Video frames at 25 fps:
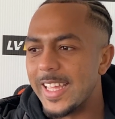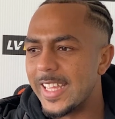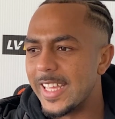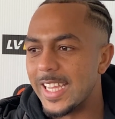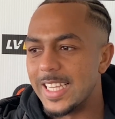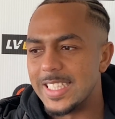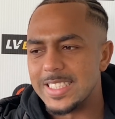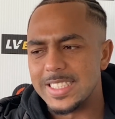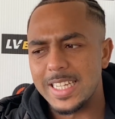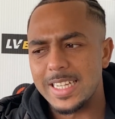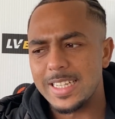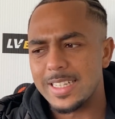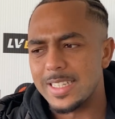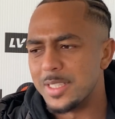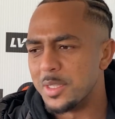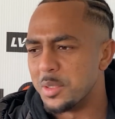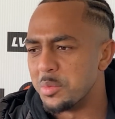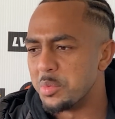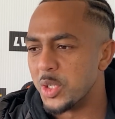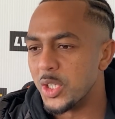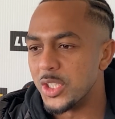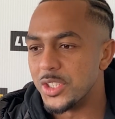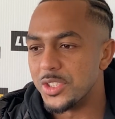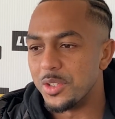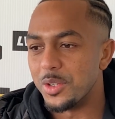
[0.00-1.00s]
Yeah, exactly. The
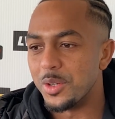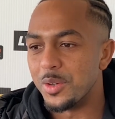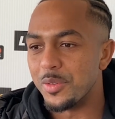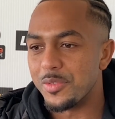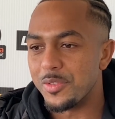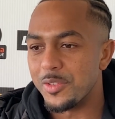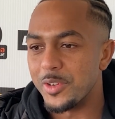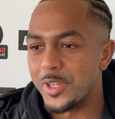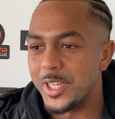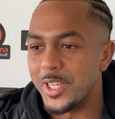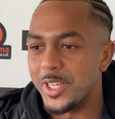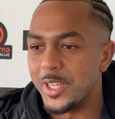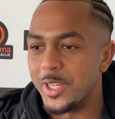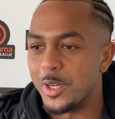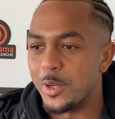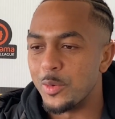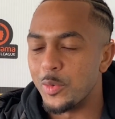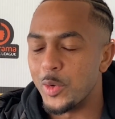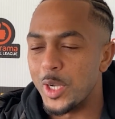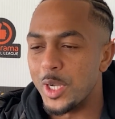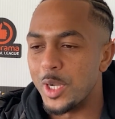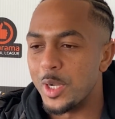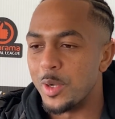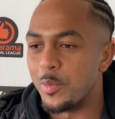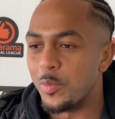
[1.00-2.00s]
boys are up for it, you
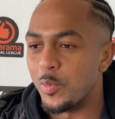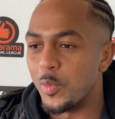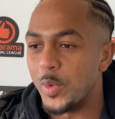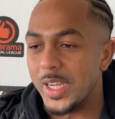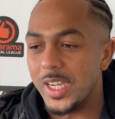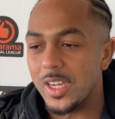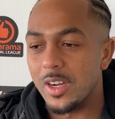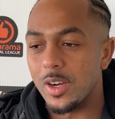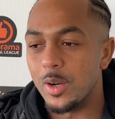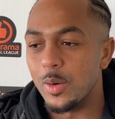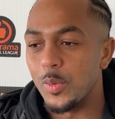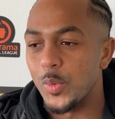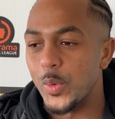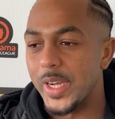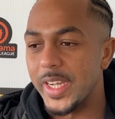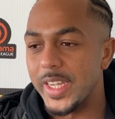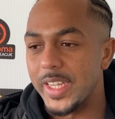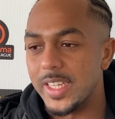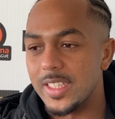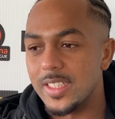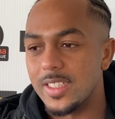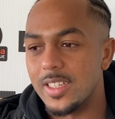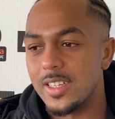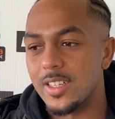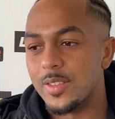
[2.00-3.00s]
know. We can't
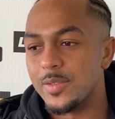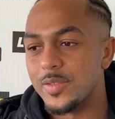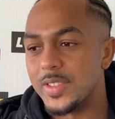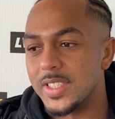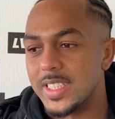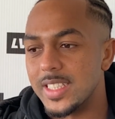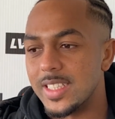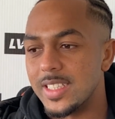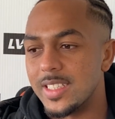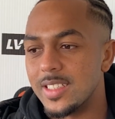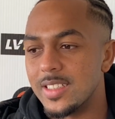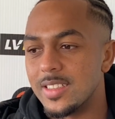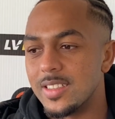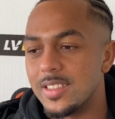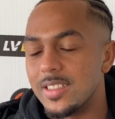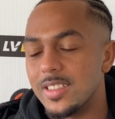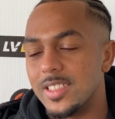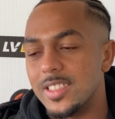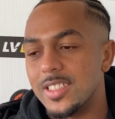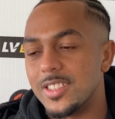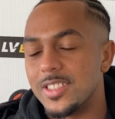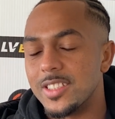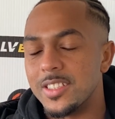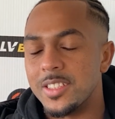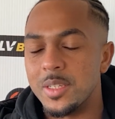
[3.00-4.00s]
wait. Obviously,
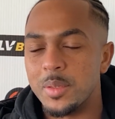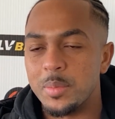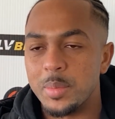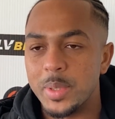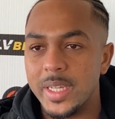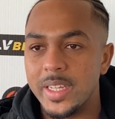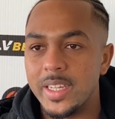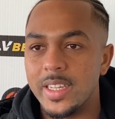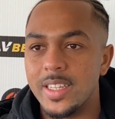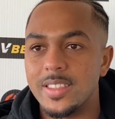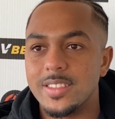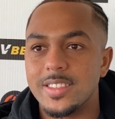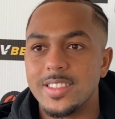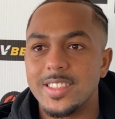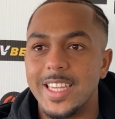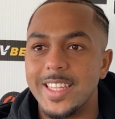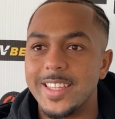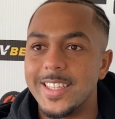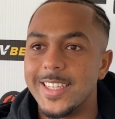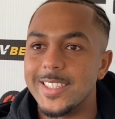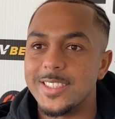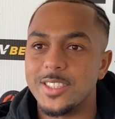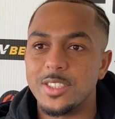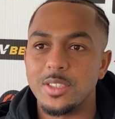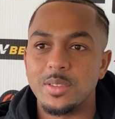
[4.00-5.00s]
it's going to be
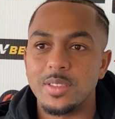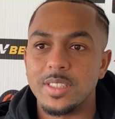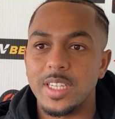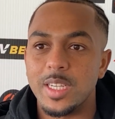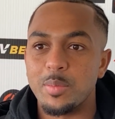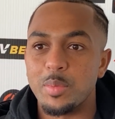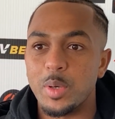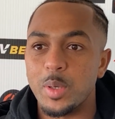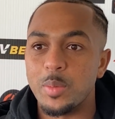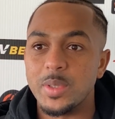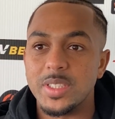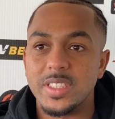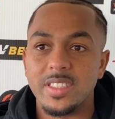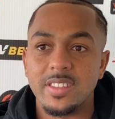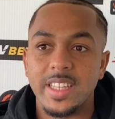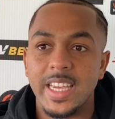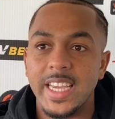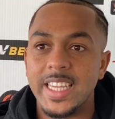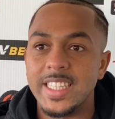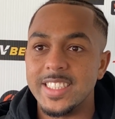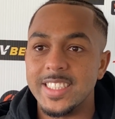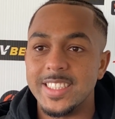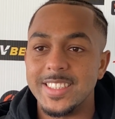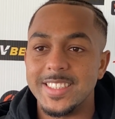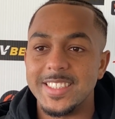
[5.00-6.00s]
Saturday, Tuesday, probably till the
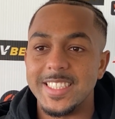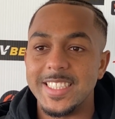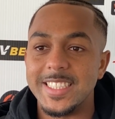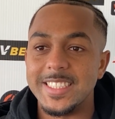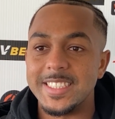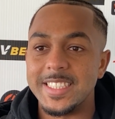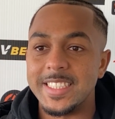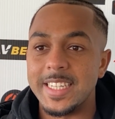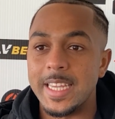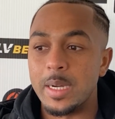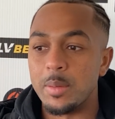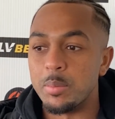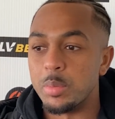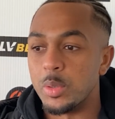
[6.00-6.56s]
end of the season now.